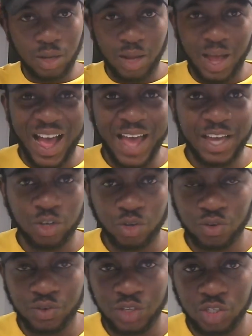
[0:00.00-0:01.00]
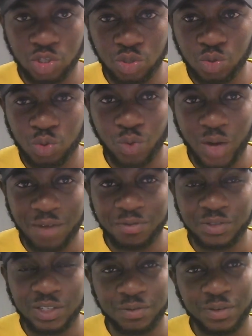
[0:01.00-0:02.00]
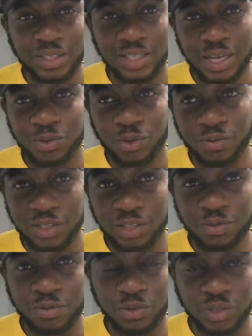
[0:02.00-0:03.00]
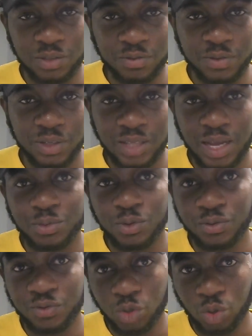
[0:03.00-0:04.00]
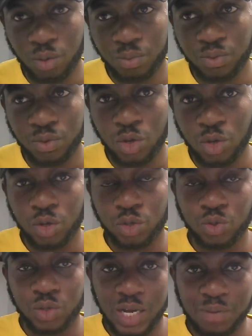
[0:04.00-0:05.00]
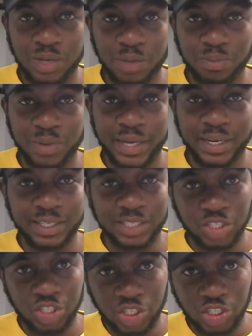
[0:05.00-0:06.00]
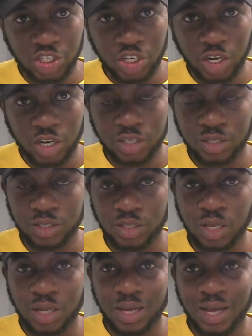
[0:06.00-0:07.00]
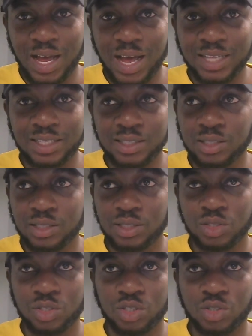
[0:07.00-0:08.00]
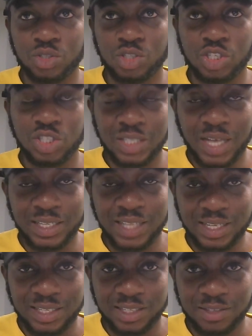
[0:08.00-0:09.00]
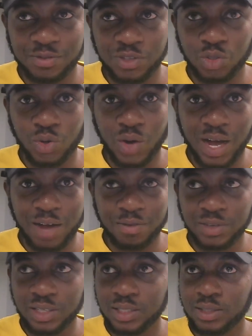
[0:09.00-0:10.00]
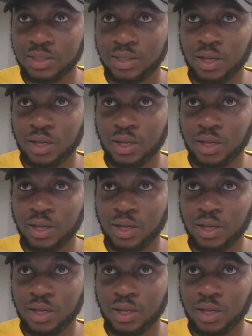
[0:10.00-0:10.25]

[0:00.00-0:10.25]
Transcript: I encourage you to have different types of CV for different types of job. You can be applying as a teacher, and inside that CV, you're having